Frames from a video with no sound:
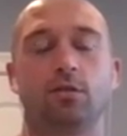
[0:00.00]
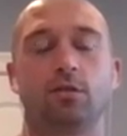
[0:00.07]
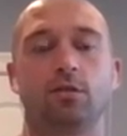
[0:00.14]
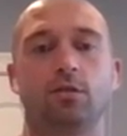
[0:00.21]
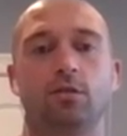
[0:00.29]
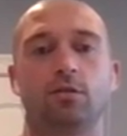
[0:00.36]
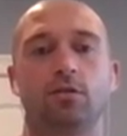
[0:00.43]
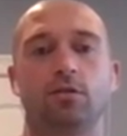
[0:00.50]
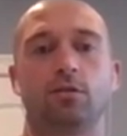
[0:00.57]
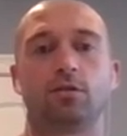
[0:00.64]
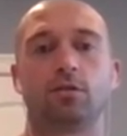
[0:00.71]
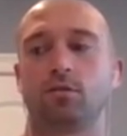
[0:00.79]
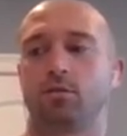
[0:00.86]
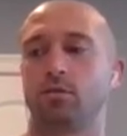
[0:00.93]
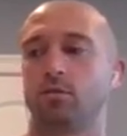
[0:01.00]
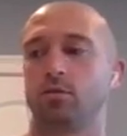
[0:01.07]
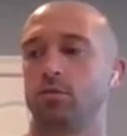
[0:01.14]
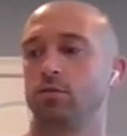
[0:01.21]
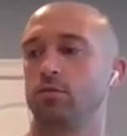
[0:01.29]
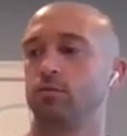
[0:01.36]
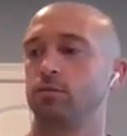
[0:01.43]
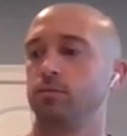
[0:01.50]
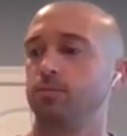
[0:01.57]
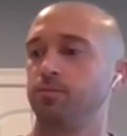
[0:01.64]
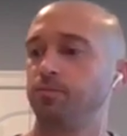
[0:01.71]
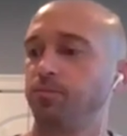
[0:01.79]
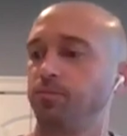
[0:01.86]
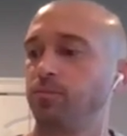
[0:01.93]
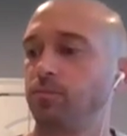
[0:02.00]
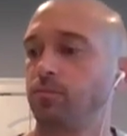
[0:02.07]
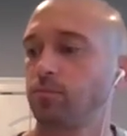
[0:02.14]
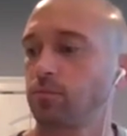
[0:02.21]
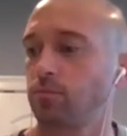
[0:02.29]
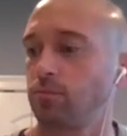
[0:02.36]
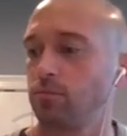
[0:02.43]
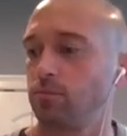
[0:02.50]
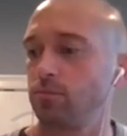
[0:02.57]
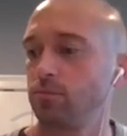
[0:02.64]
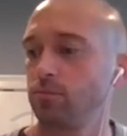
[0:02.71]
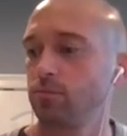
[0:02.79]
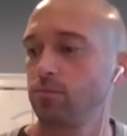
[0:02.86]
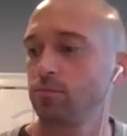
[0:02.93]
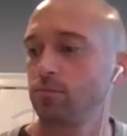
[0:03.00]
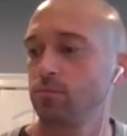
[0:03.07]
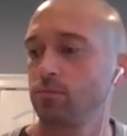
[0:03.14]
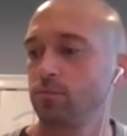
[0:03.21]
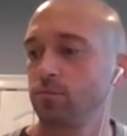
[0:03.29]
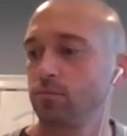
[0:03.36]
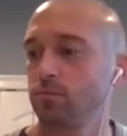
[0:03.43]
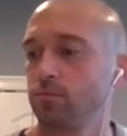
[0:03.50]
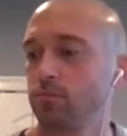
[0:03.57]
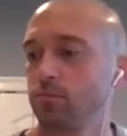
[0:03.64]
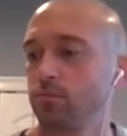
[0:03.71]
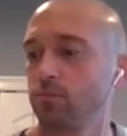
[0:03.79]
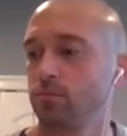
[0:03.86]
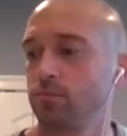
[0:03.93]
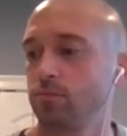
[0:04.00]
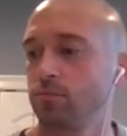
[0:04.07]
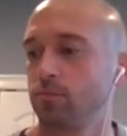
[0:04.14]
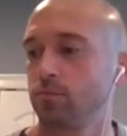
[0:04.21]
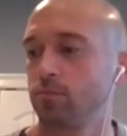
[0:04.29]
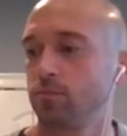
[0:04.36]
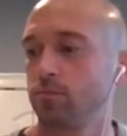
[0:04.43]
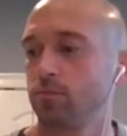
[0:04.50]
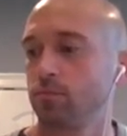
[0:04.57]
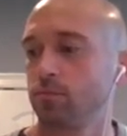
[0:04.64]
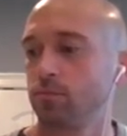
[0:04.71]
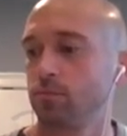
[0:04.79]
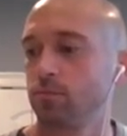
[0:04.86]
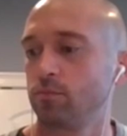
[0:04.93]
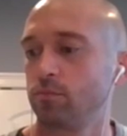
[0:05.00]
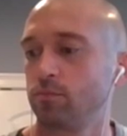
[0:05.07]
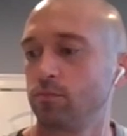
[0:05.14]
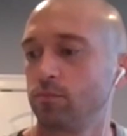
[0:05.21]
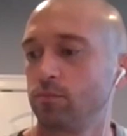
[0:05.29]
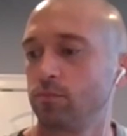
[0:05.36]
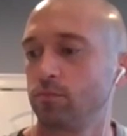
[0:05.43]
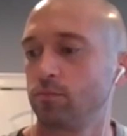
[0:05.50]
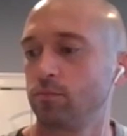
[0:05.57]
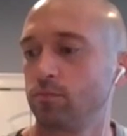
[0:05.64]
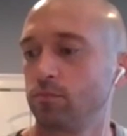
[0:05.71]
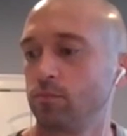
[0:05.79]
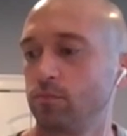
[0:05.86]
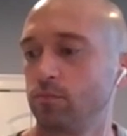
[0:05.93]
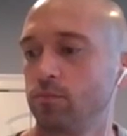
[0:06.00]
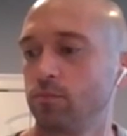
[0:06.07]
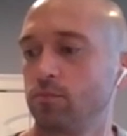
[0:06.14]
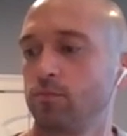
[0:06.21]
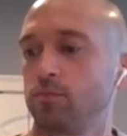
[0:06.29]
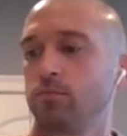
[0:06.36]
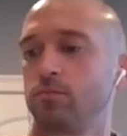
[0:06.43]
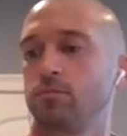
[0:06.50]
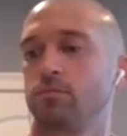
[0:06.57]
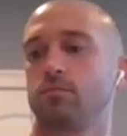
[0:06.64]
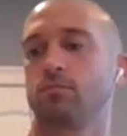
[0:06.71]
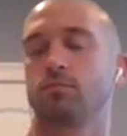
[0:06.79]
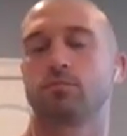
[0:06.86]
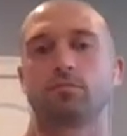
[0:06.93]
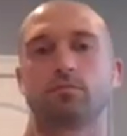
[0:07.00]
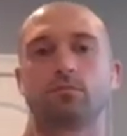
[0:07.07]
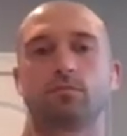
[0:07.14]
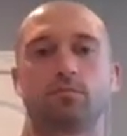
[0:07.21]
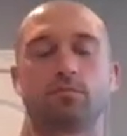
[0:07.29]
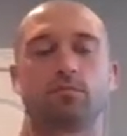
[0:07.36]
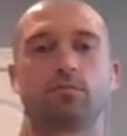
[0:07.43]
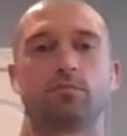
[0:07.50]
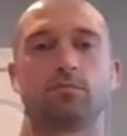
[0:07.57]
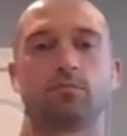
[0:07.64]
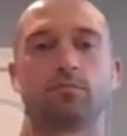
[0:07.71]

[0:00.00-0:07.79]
[no speech]